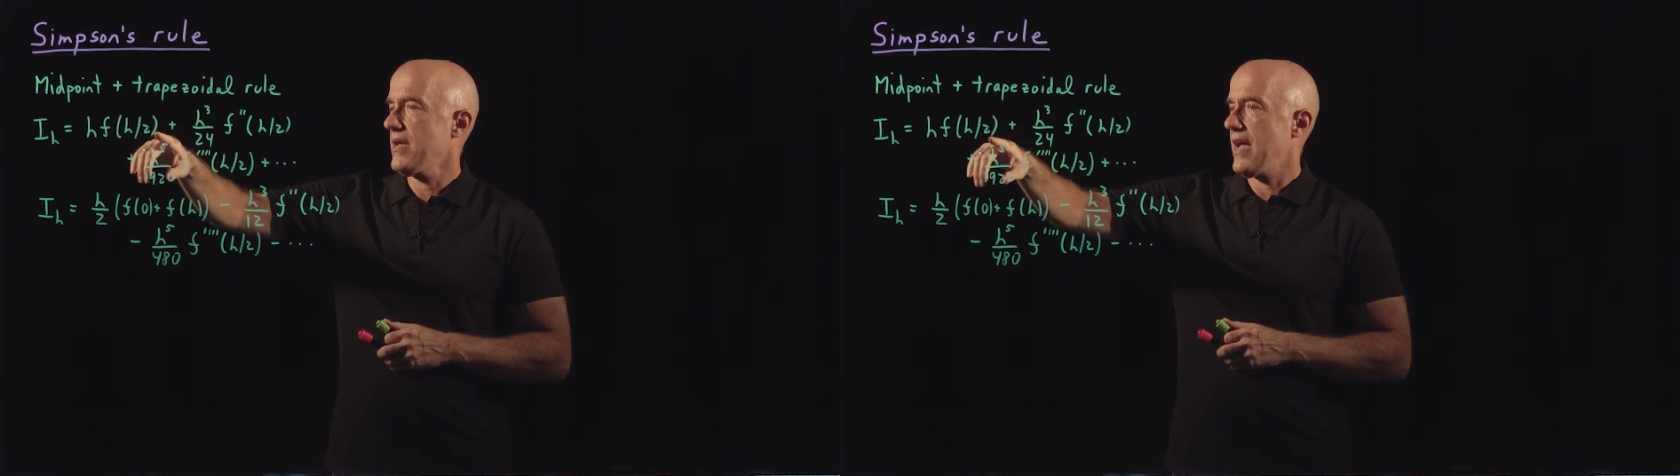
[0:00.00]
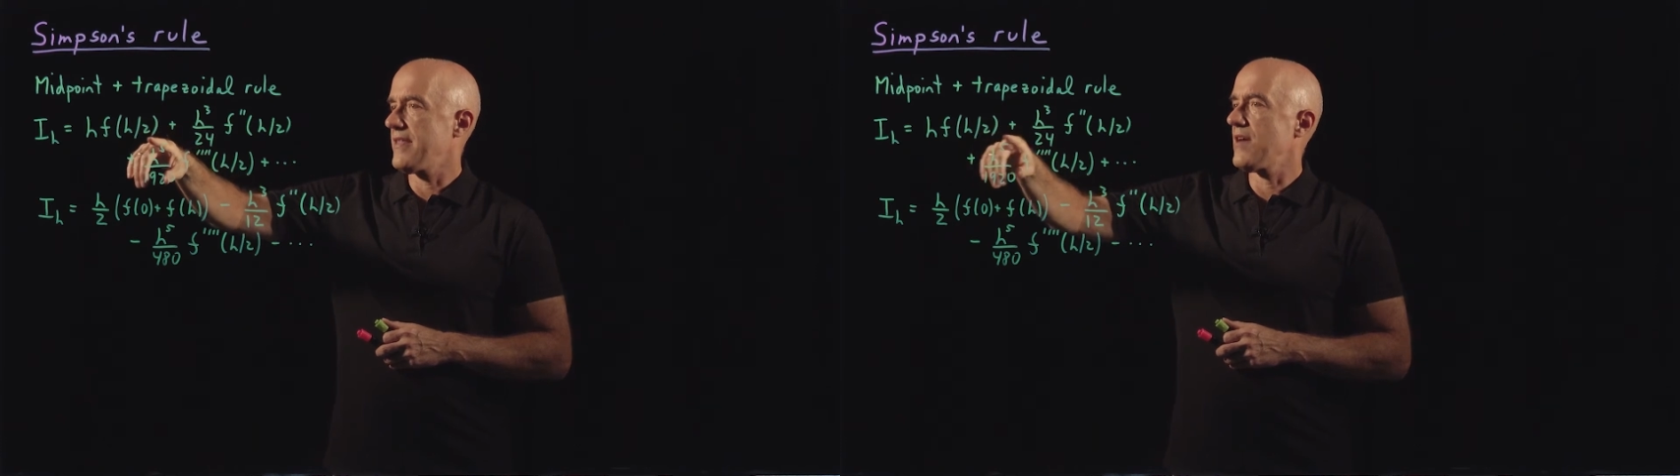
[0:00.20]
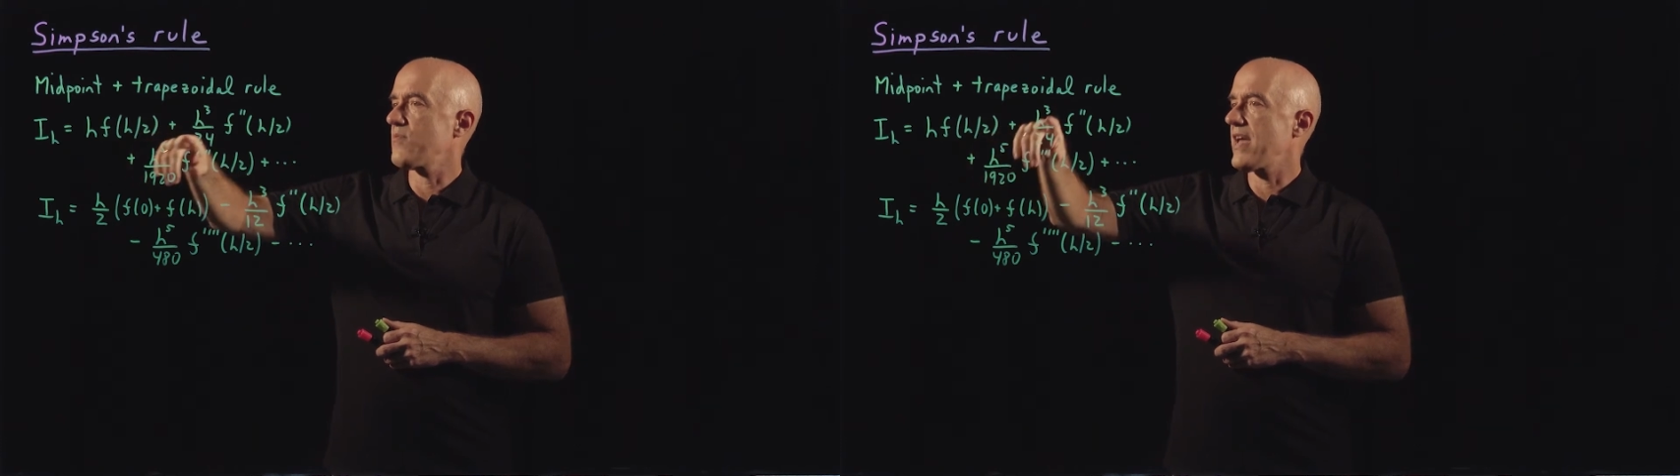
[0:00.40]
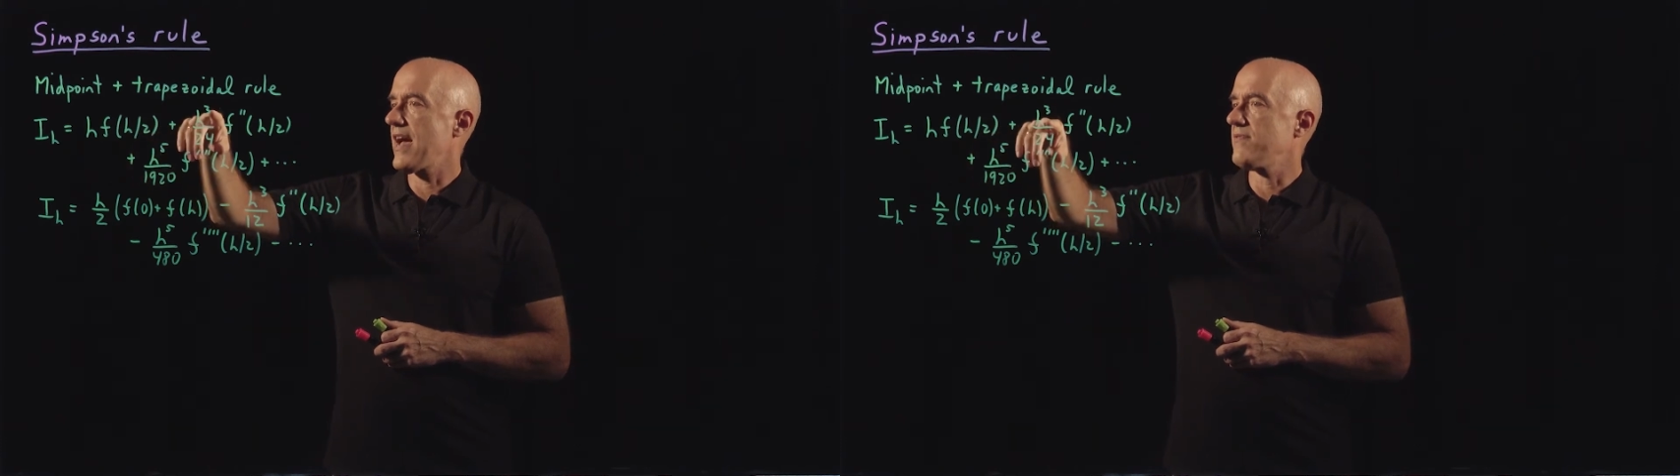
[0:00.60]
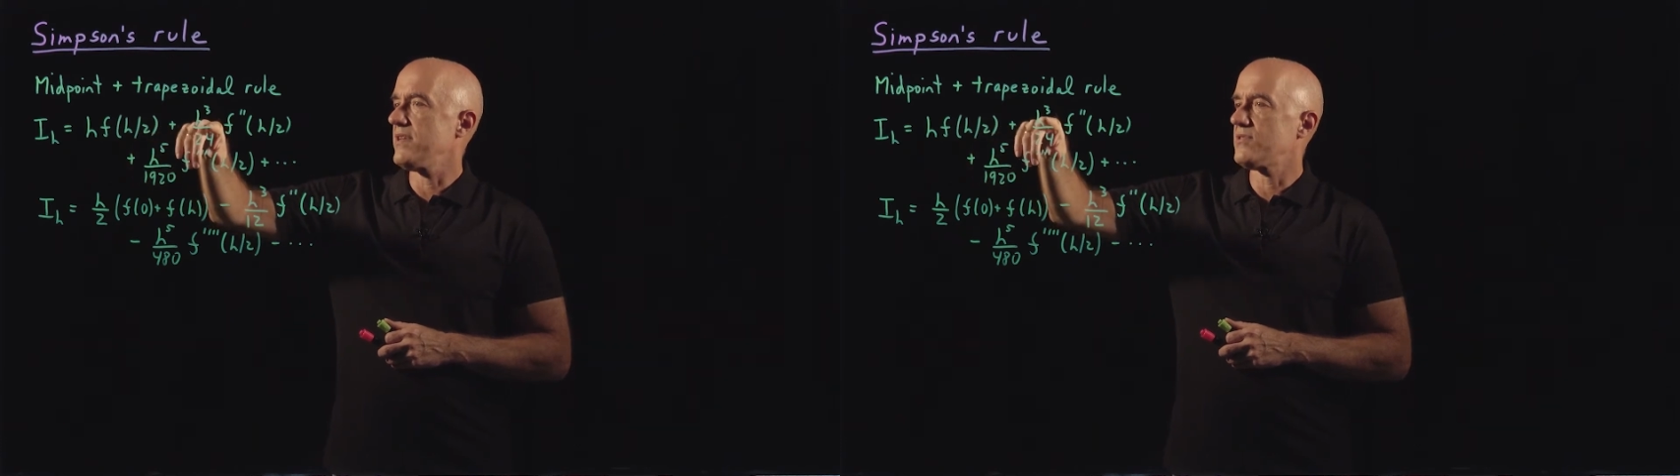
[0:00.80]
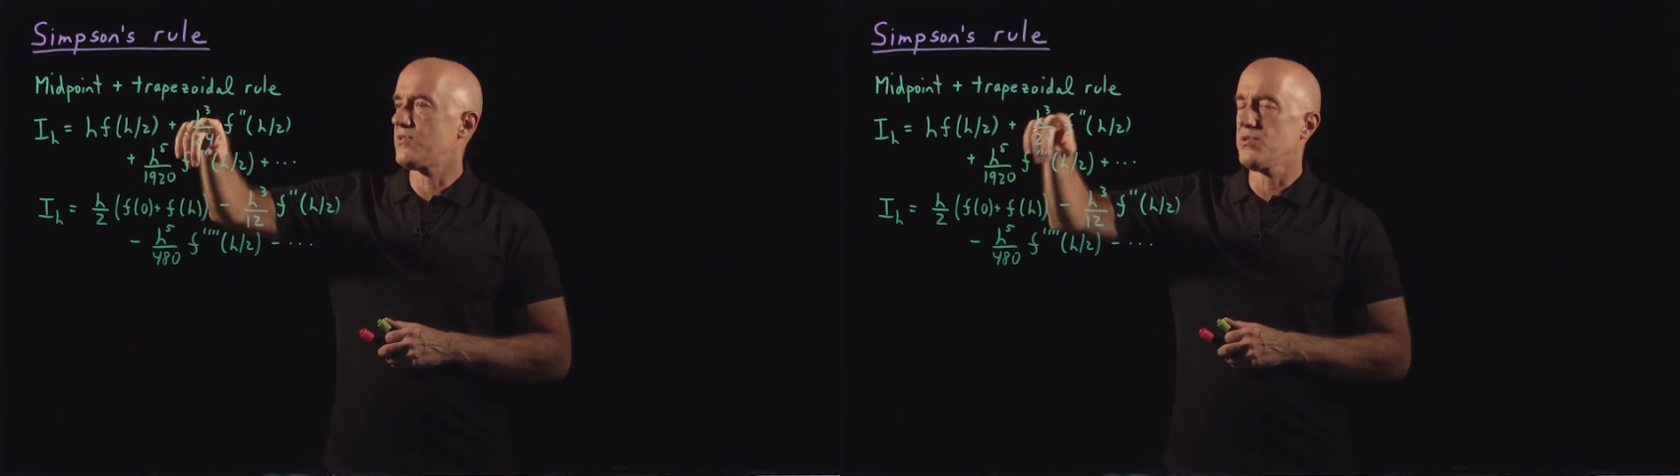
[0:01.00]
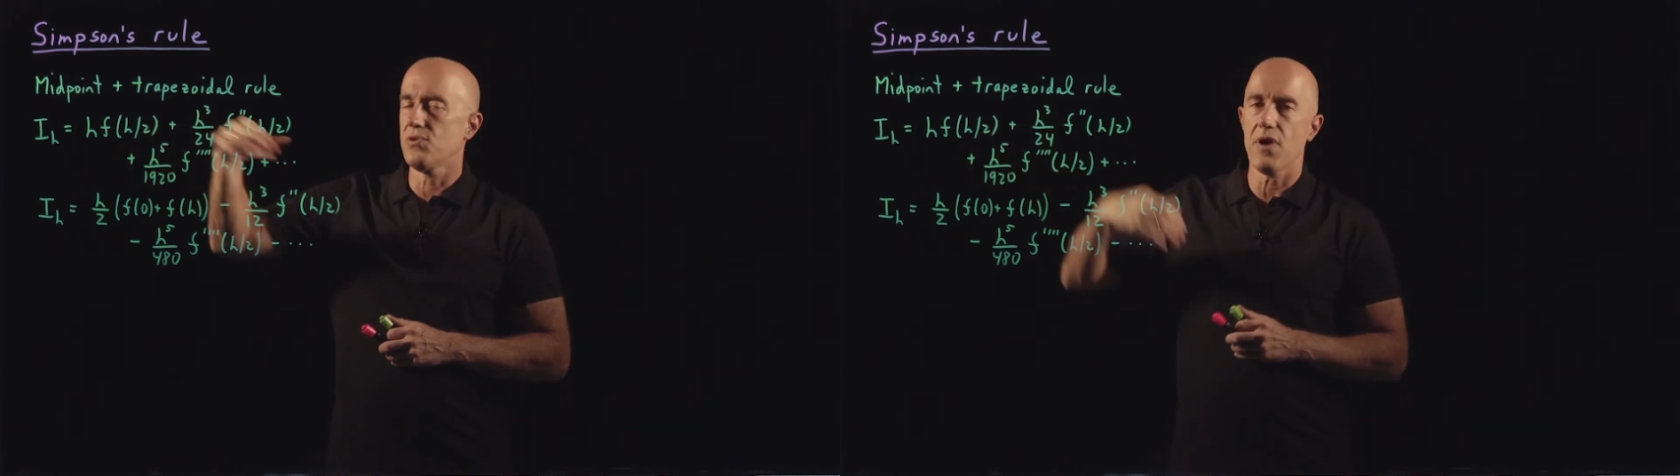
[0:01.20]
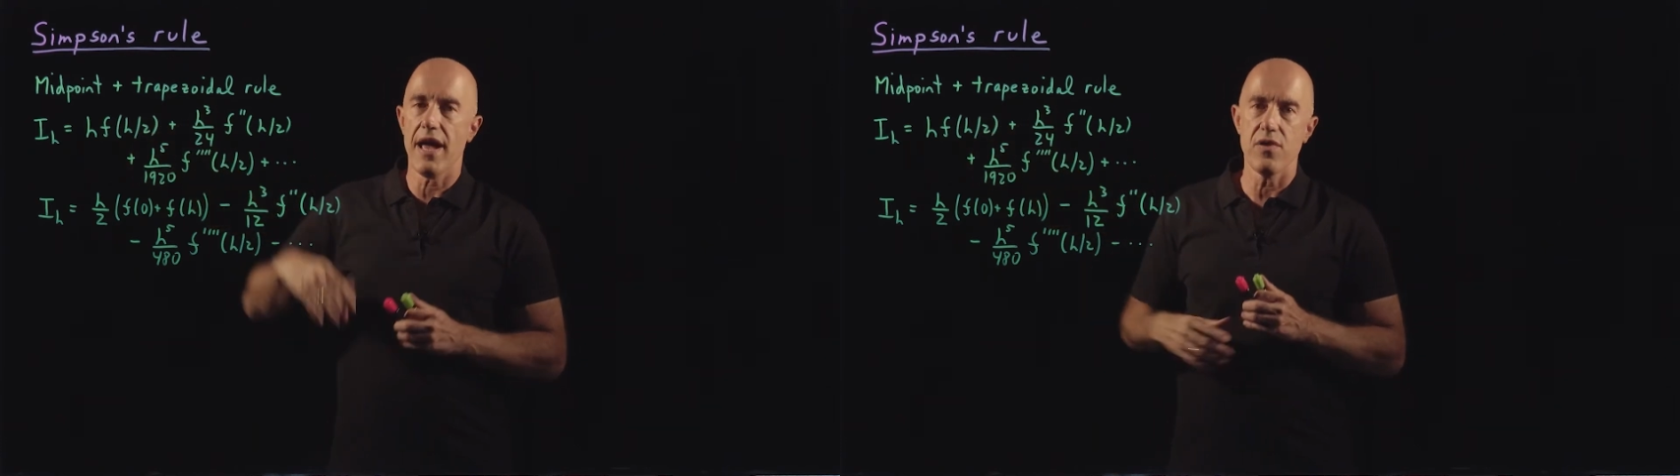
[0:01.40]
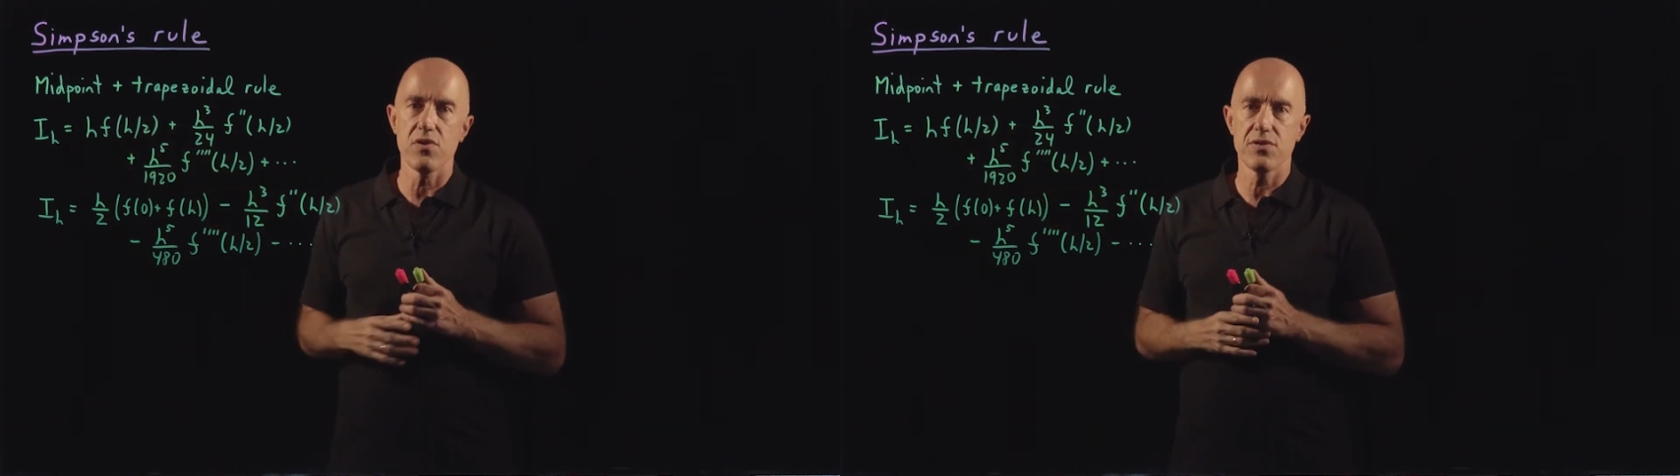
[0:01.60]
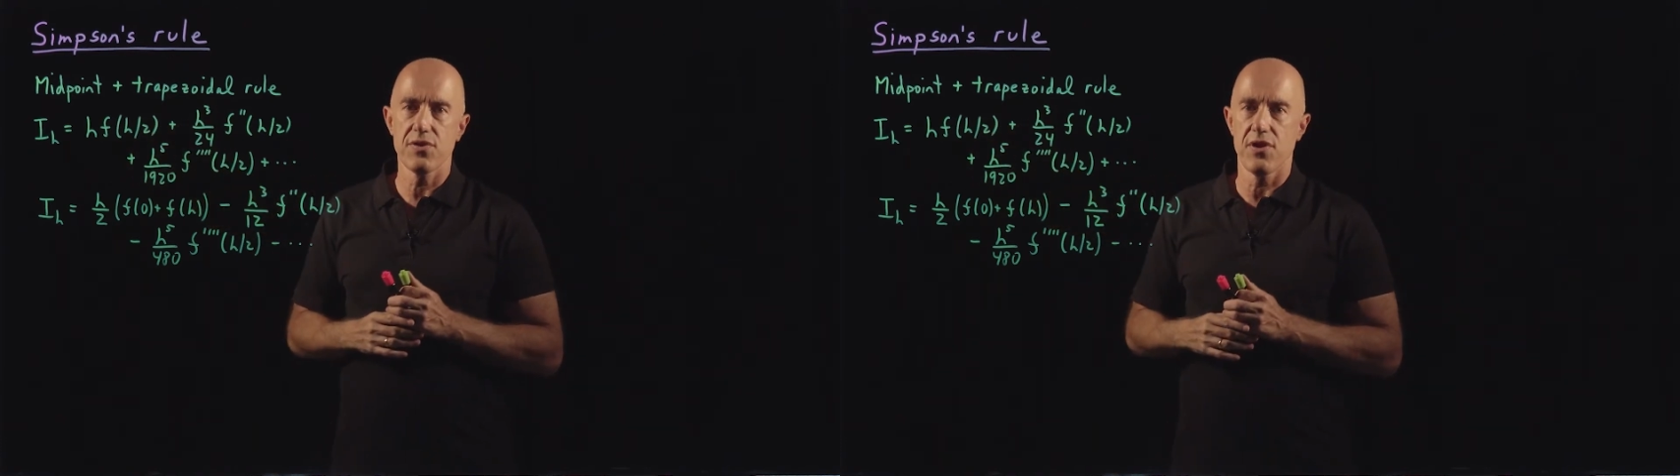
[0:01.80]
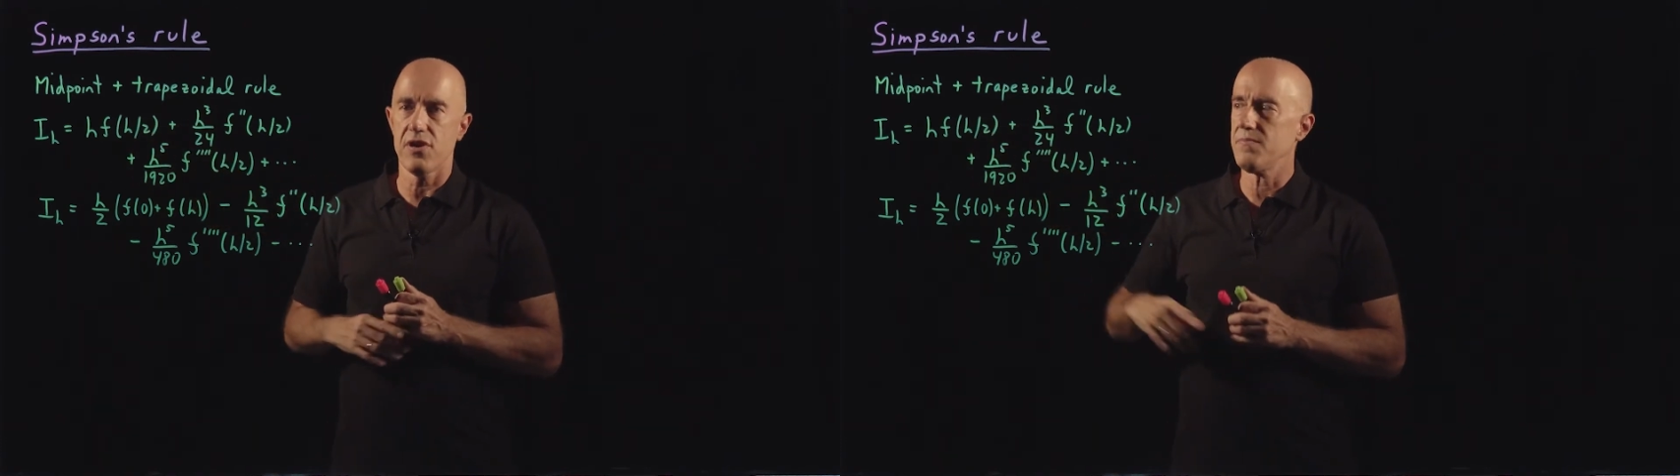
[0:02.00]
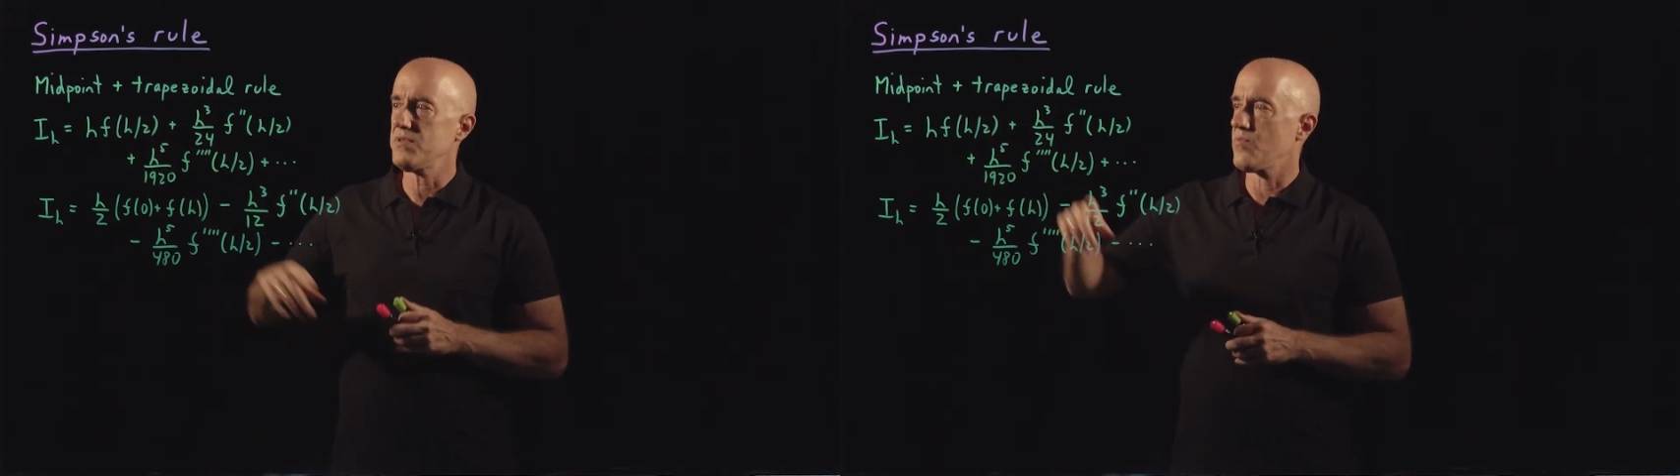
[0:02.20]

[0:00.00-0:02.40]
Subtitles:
And then we have these two error terms,